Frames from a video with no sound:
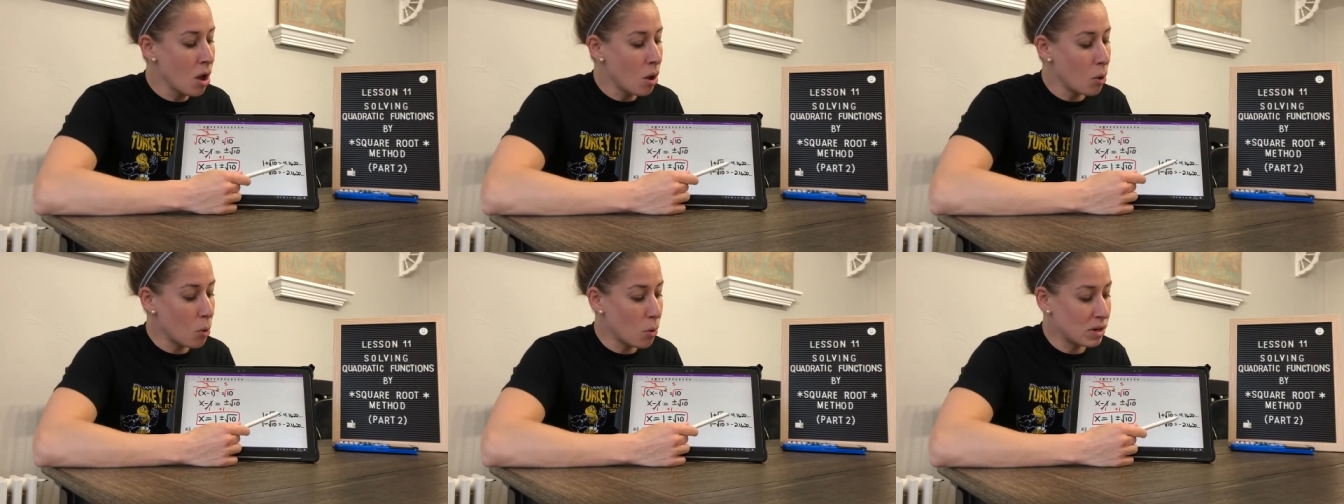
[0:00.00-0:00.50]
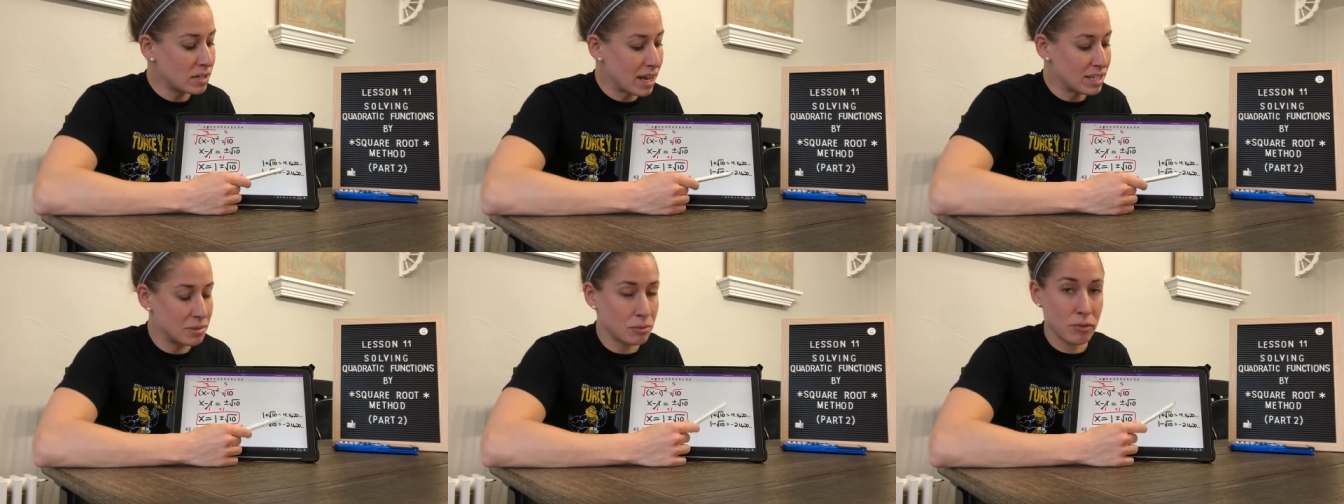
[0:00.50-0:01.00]
Or
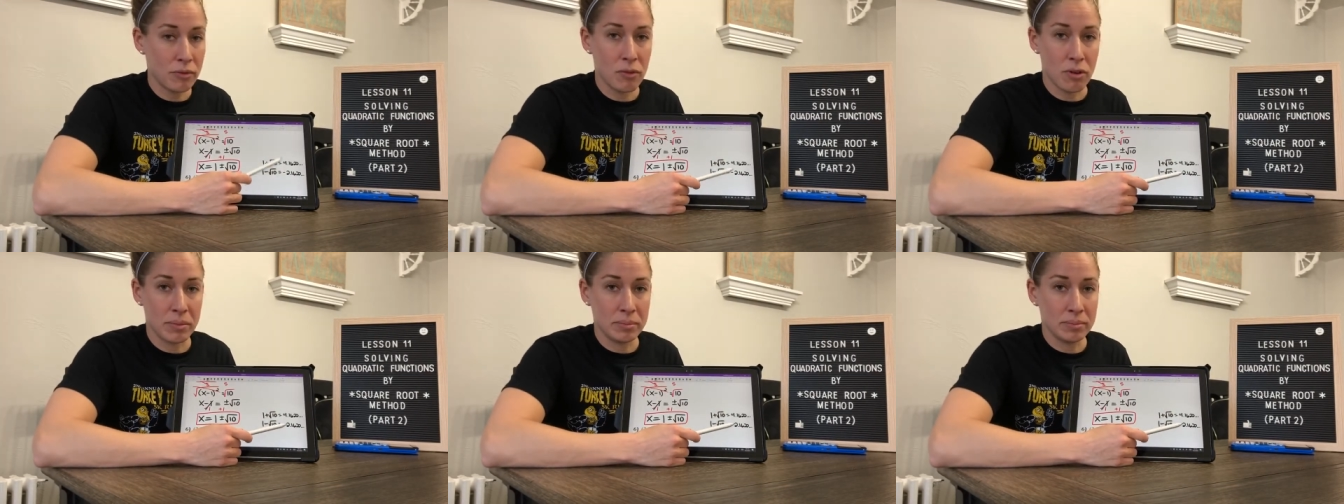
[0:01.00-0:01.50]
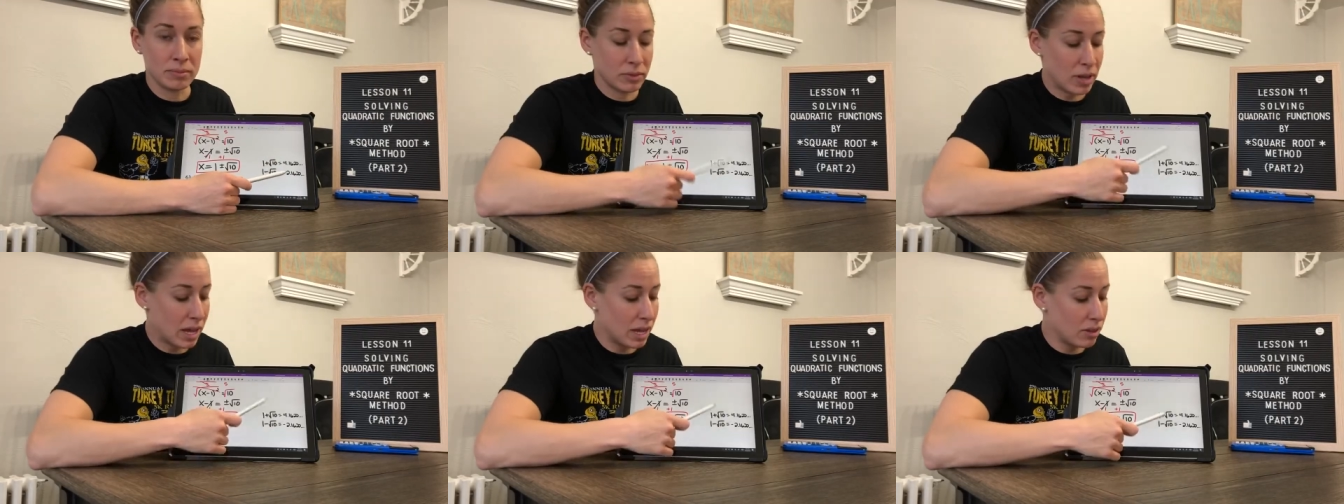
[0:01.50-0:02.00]
decimal form,
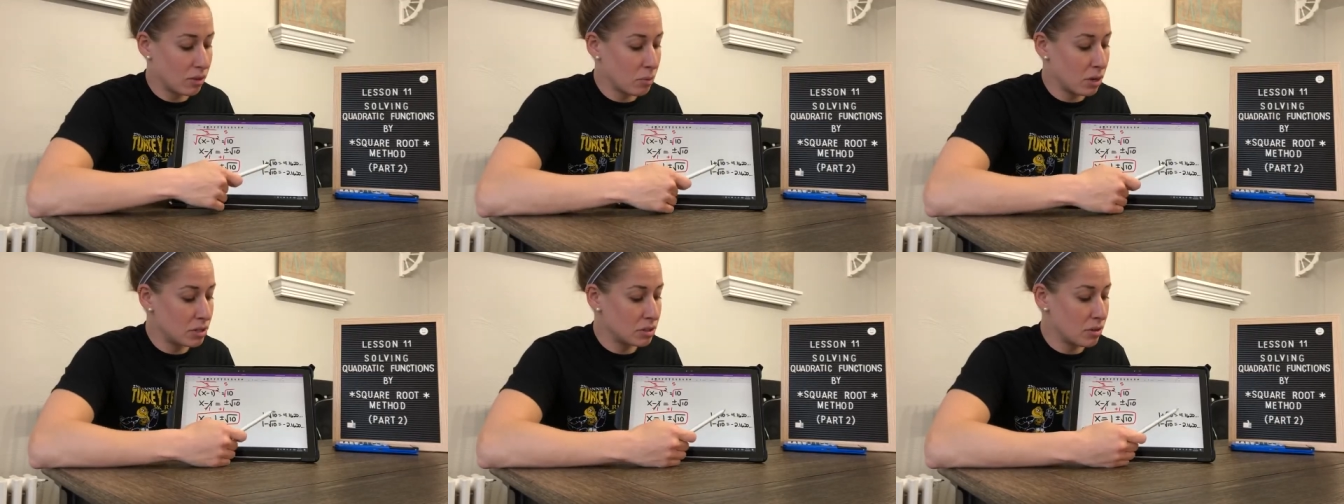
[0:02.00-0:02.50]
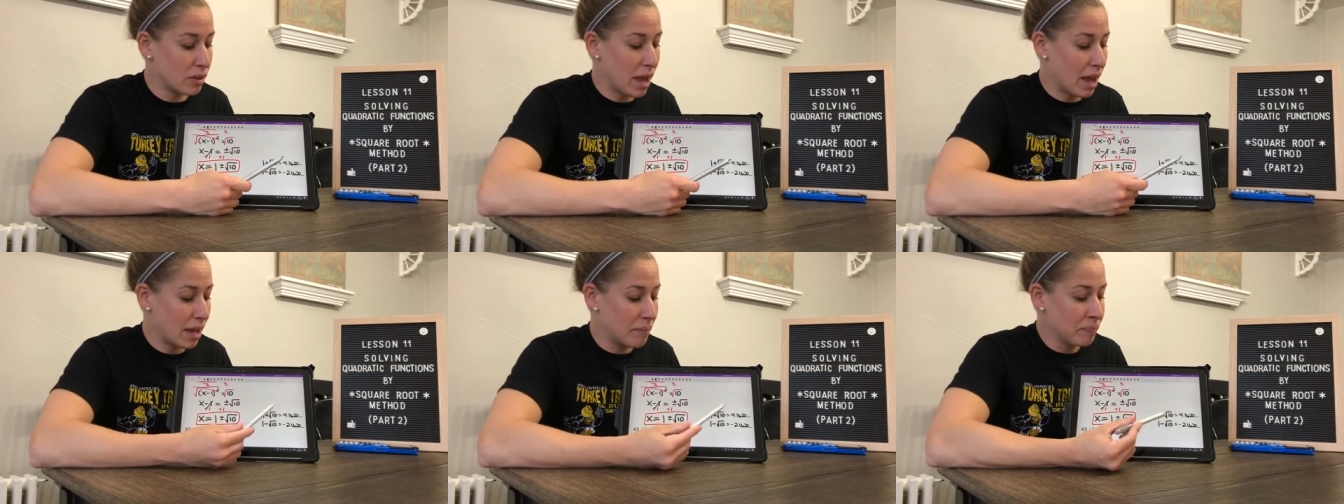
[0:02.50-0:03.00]
okay? Either one is
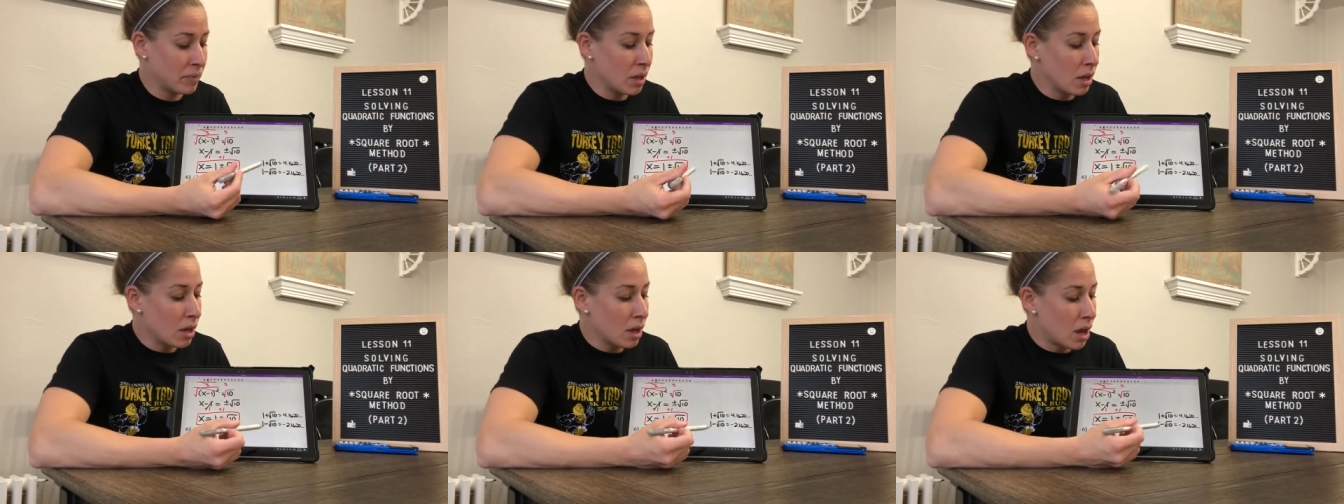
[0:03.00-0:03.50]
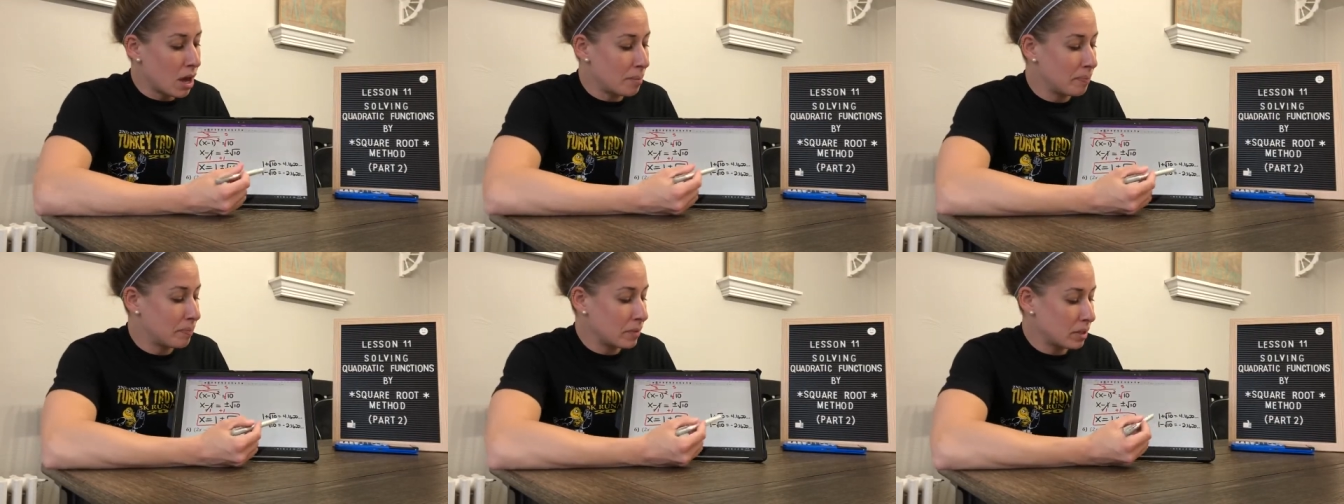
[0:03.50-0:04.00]
okay.
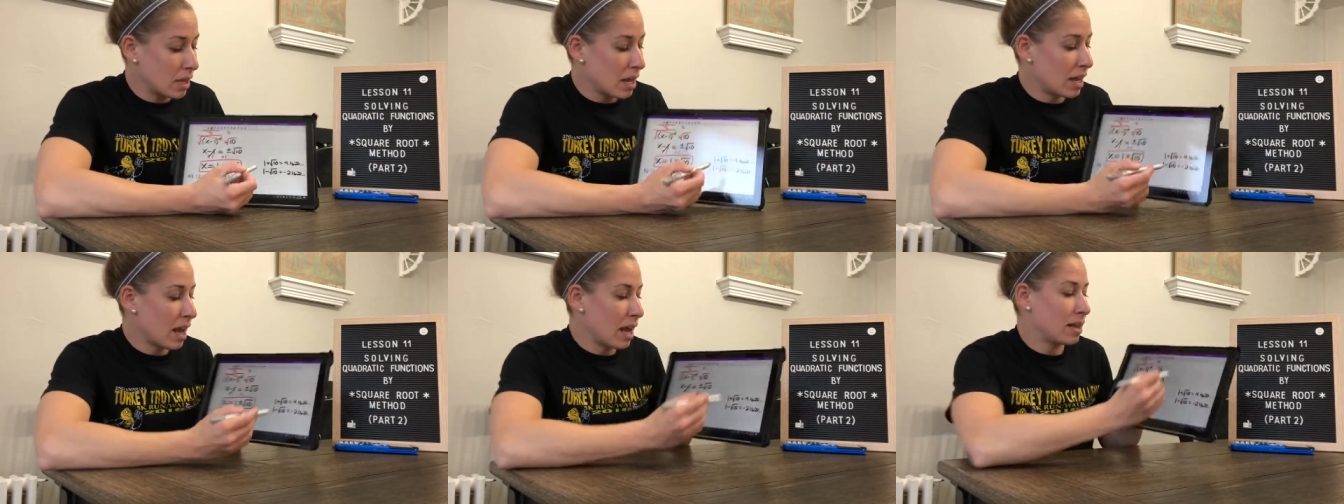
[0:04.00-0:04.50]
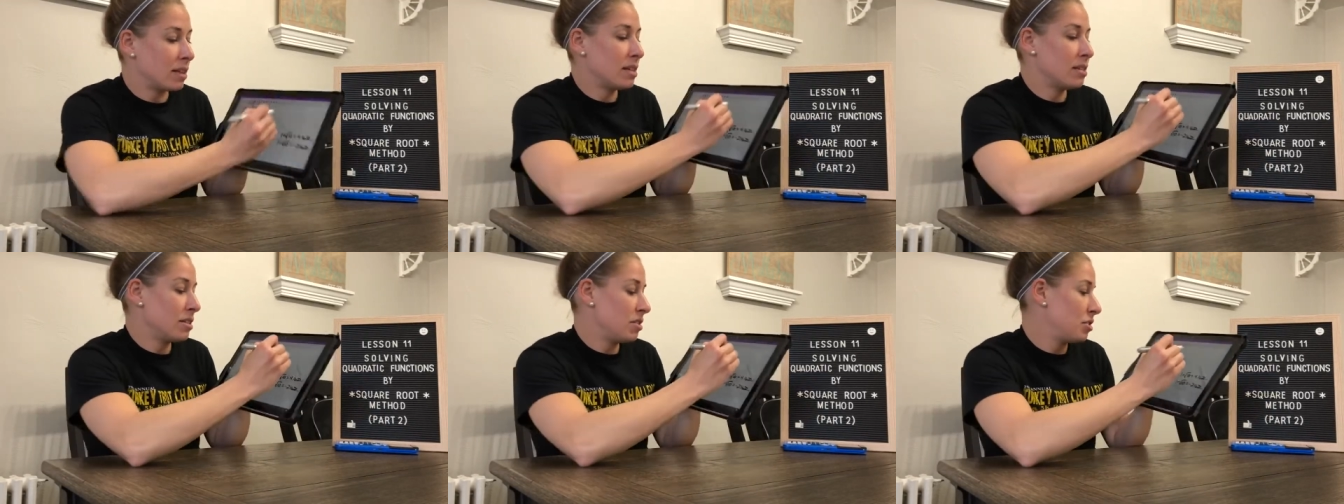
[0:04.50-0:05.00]
Again,
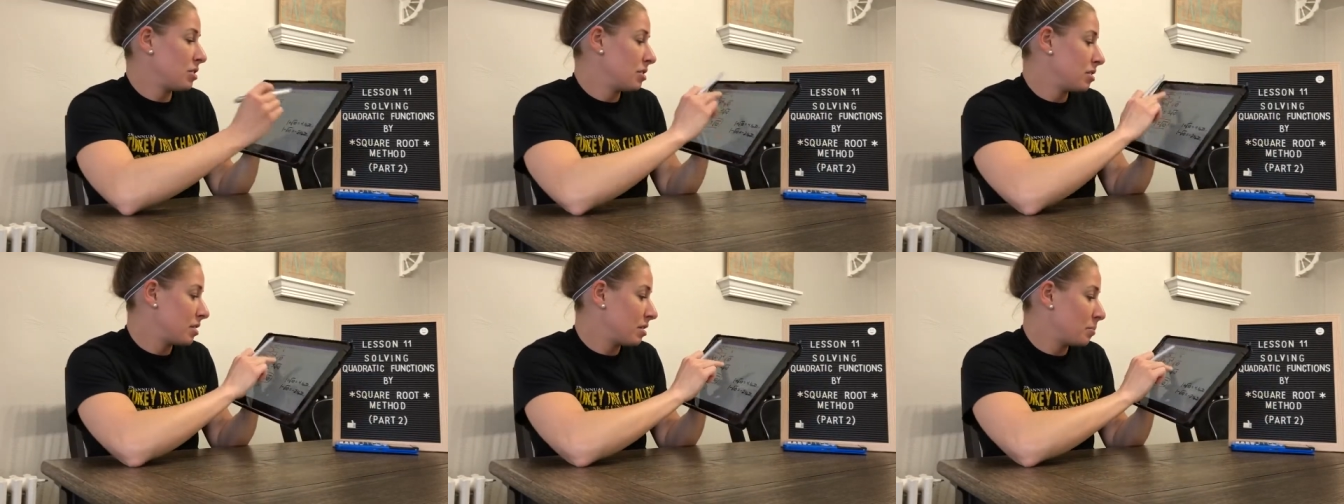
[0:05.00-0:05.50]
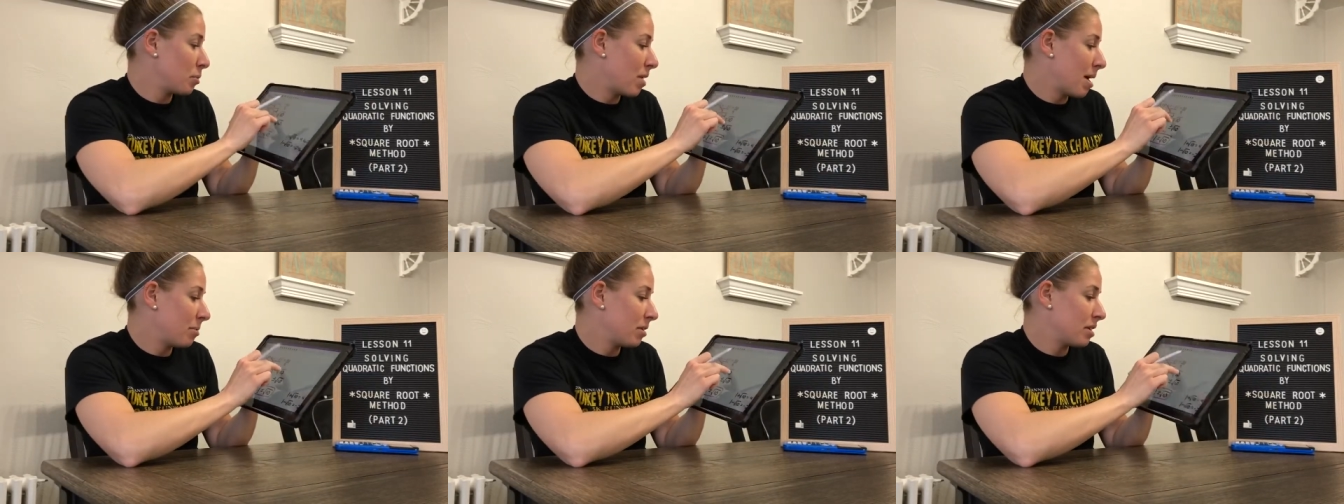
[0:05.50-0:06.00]
this
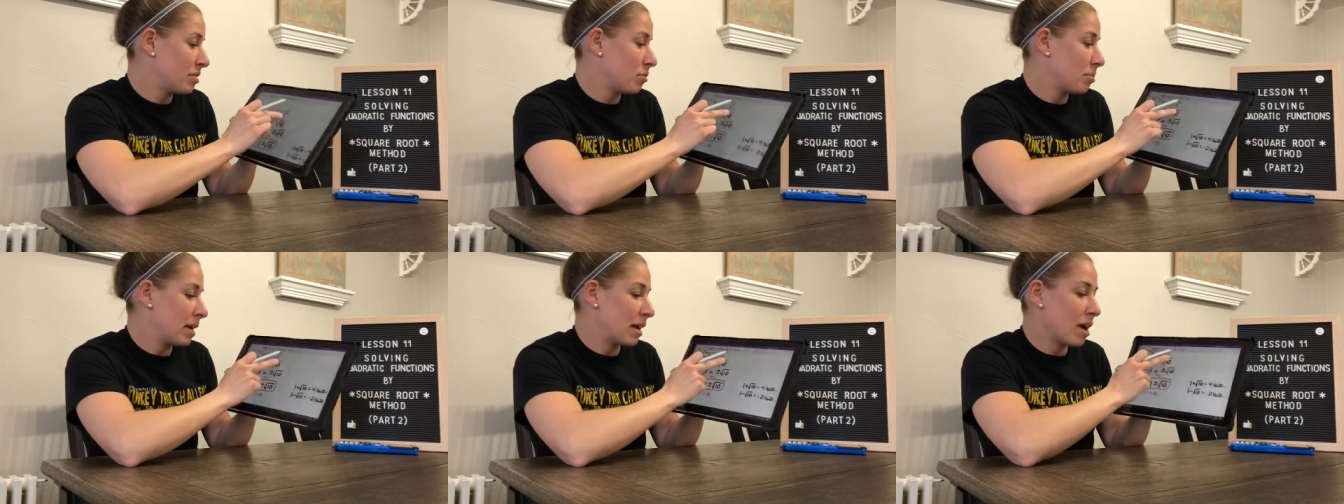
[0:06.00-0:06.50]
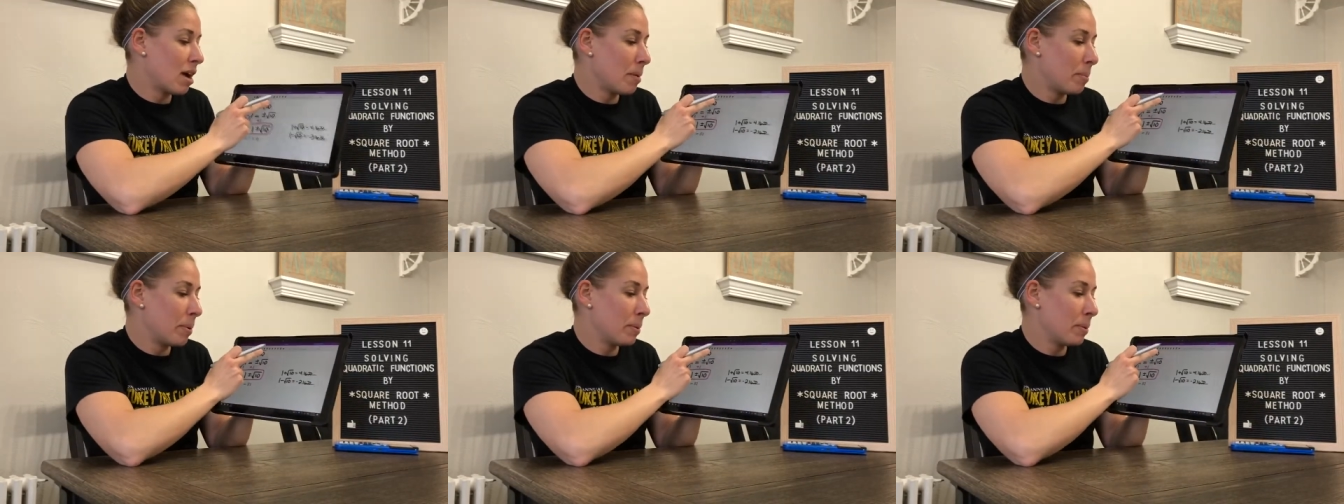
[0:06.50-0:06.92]
parabola is opening up